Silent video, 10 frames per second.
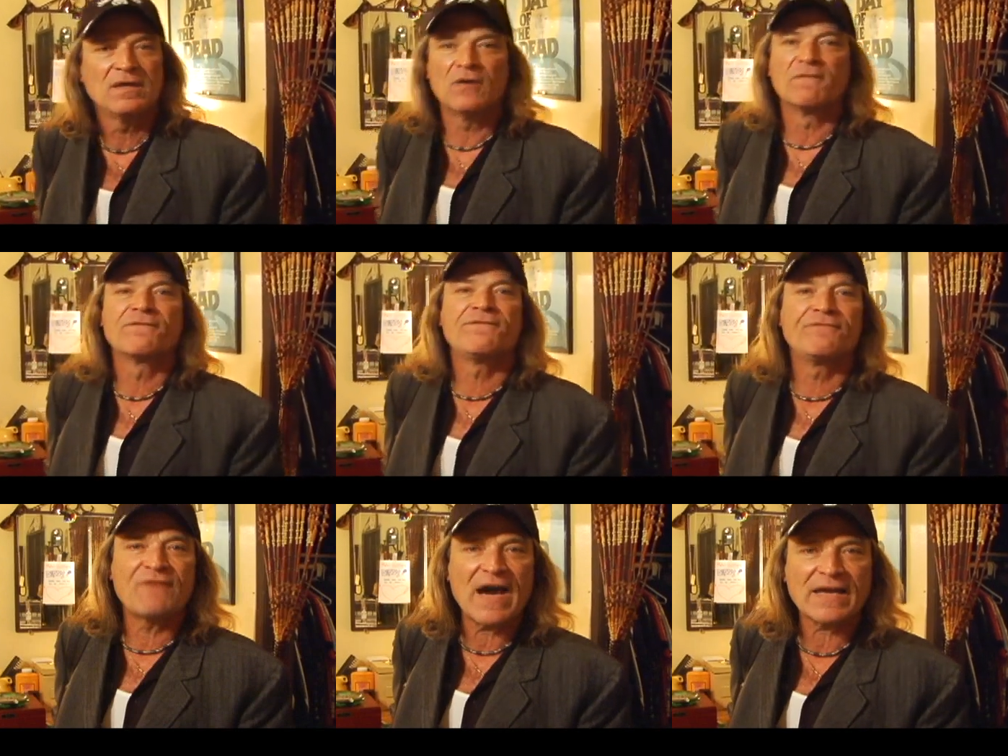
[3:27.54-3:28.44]
you
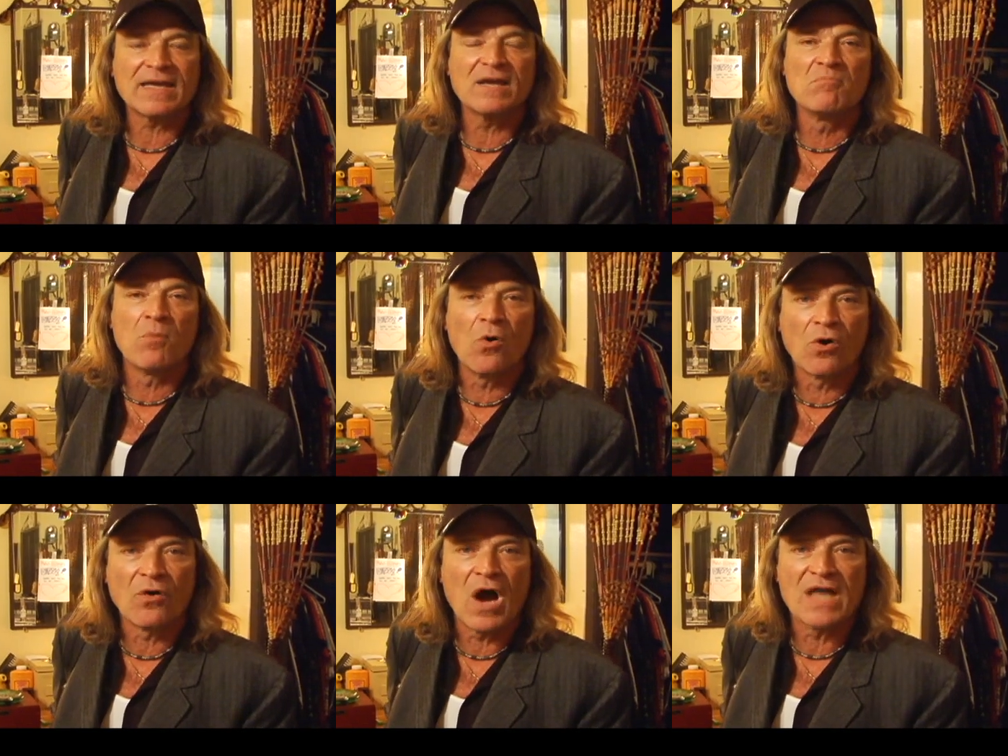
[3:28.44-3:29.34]
fucking
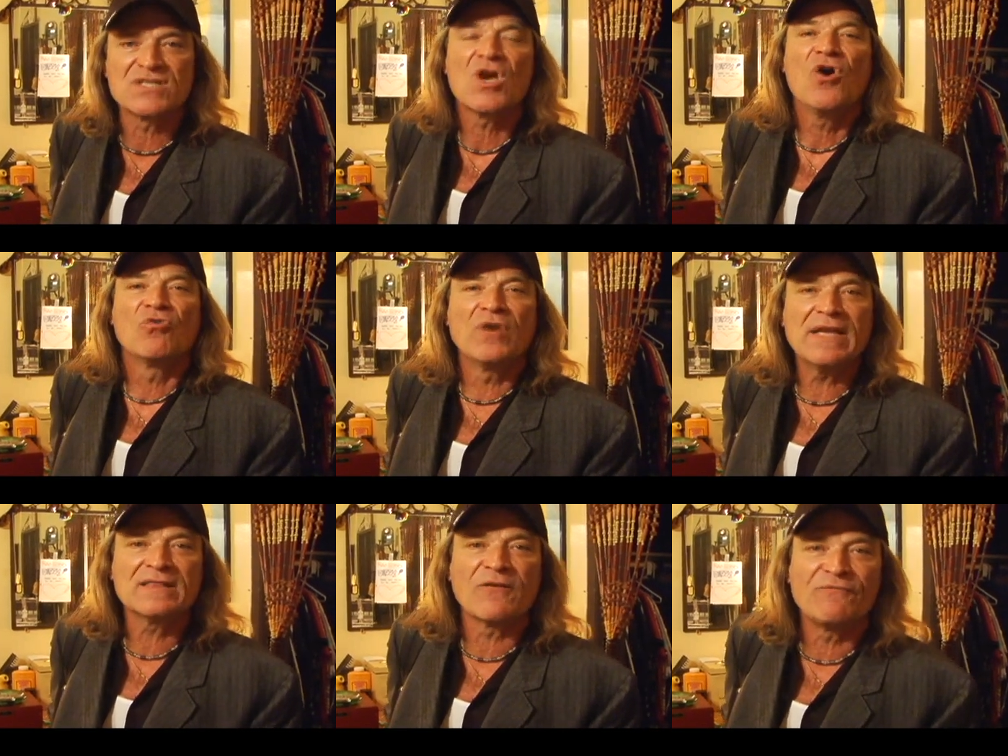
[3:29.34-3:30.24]
morons.
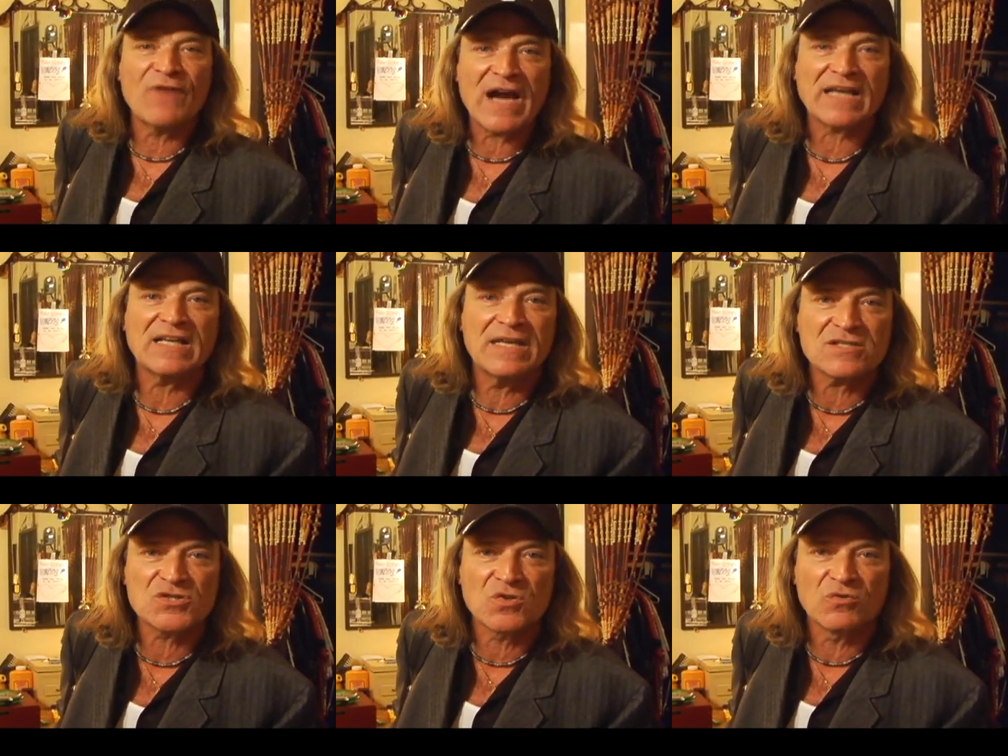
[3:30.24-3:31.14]
Read the fucking
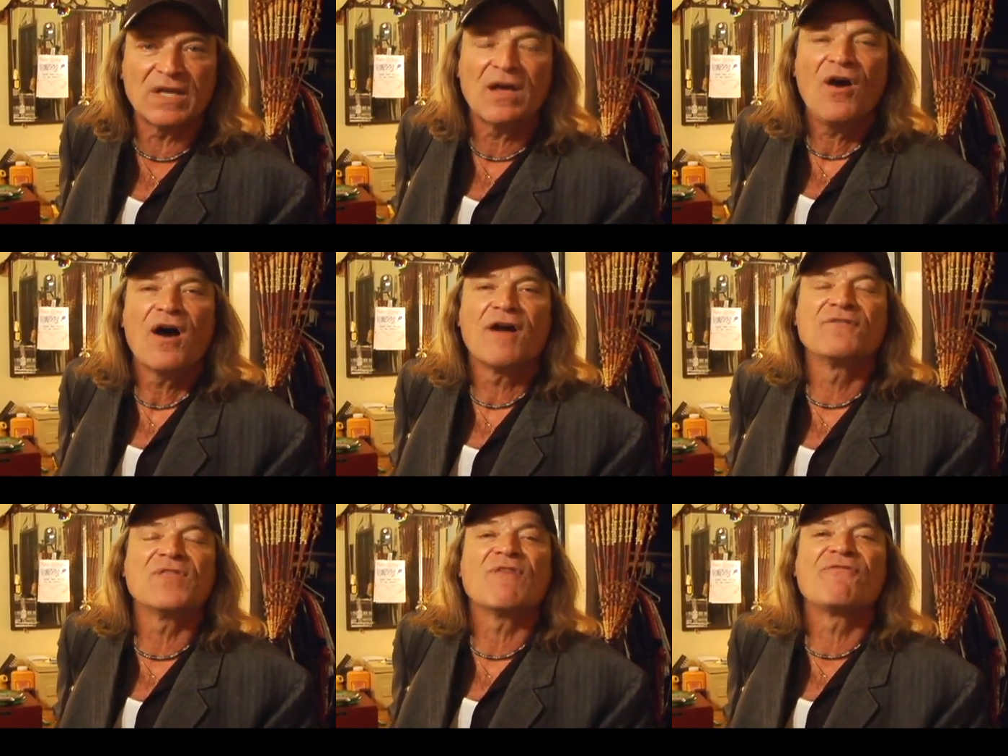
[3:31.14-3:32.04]
history
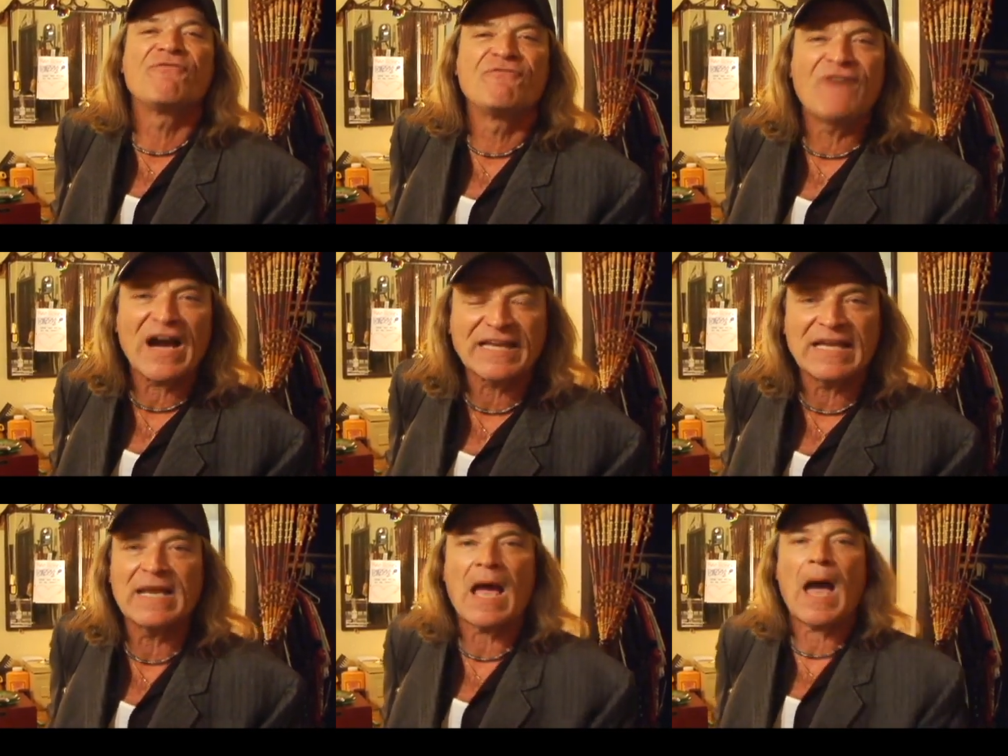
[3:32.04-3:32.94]
of the
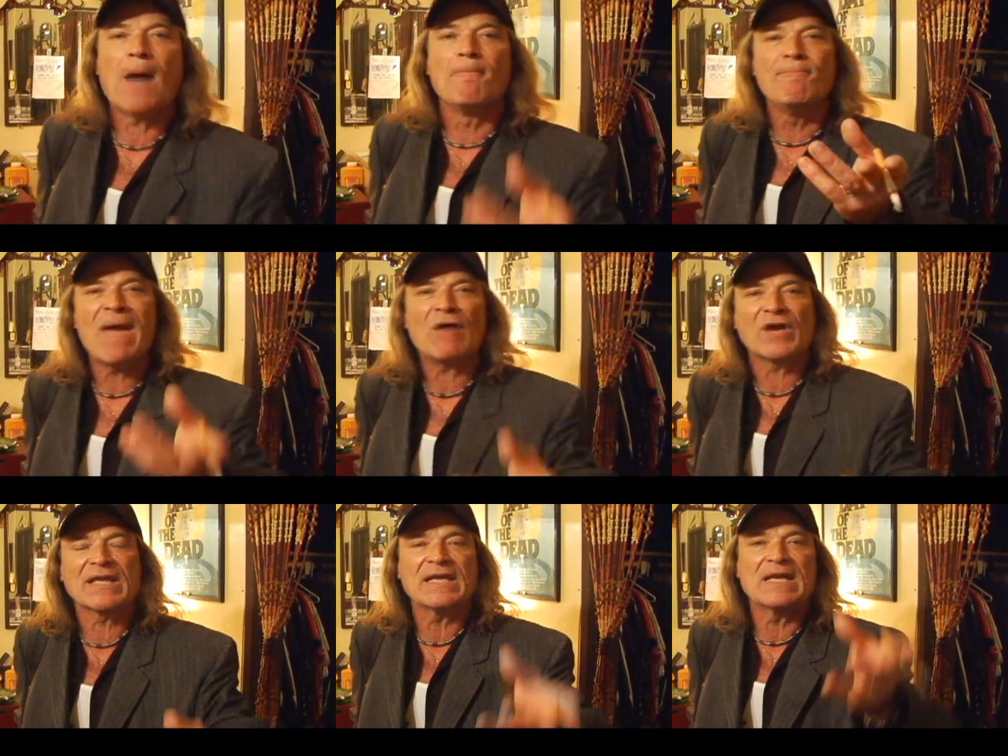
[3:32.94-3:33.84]
fucking
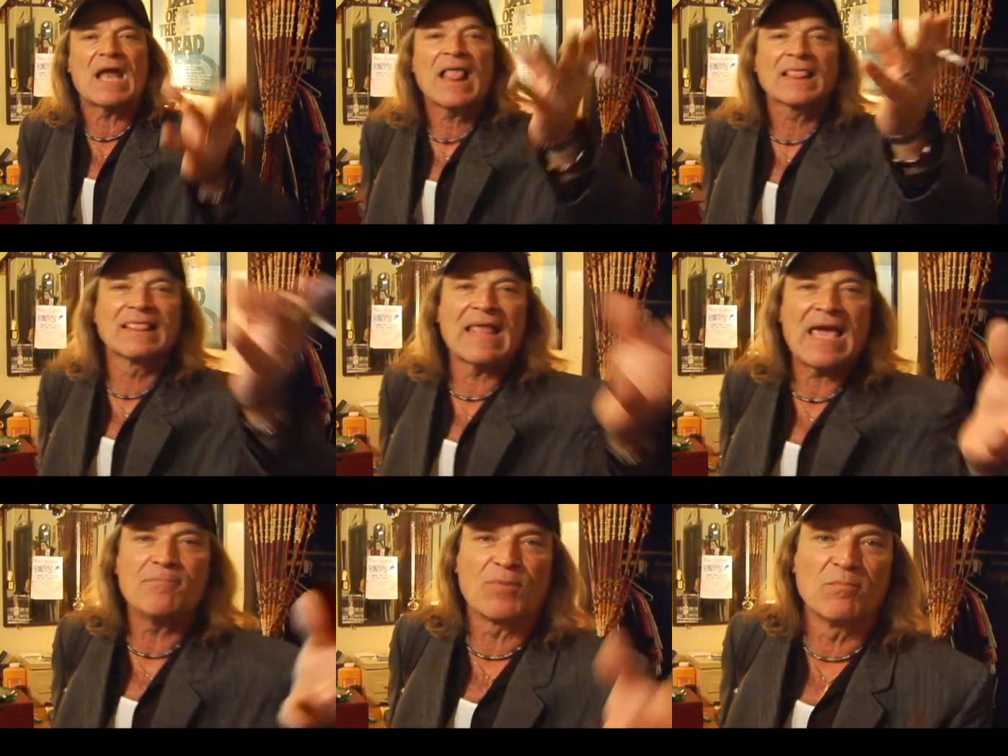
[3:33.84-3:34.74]
American
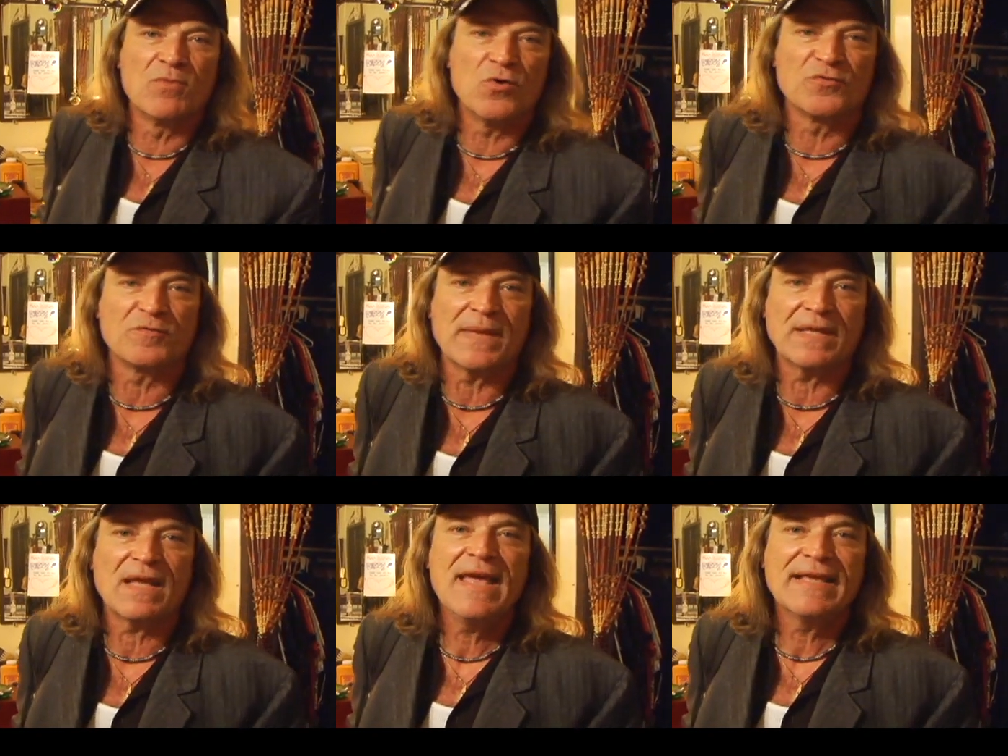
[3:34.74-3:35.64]
labor
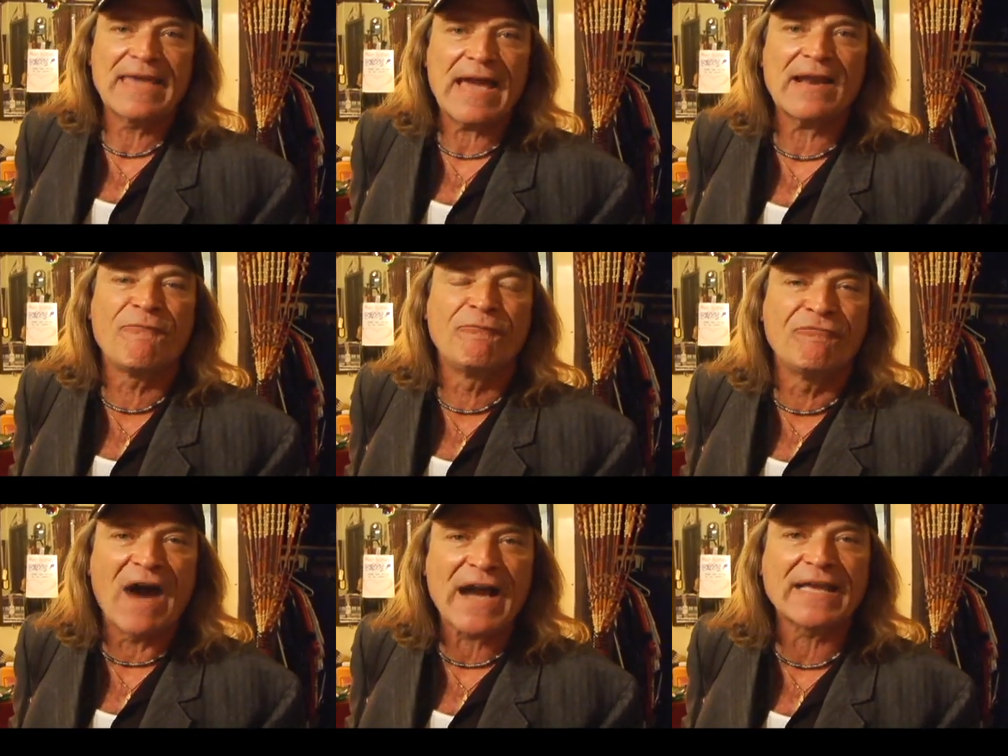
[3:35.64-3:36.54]
movement. Get a
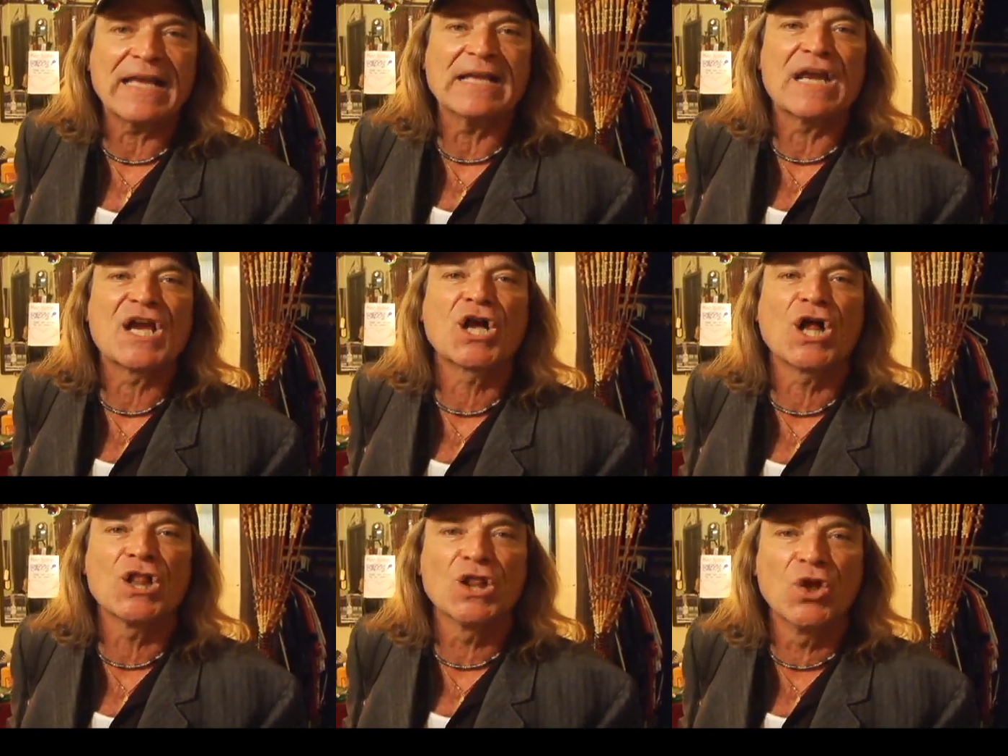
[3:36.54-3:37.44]
fucking
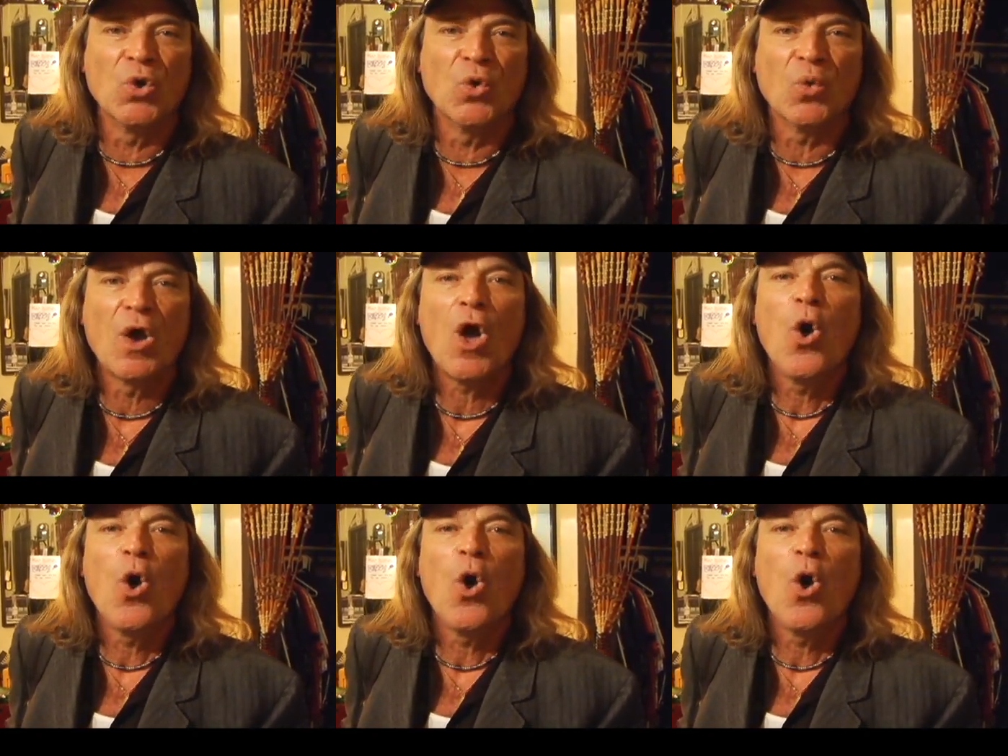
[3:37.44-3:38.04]
clue.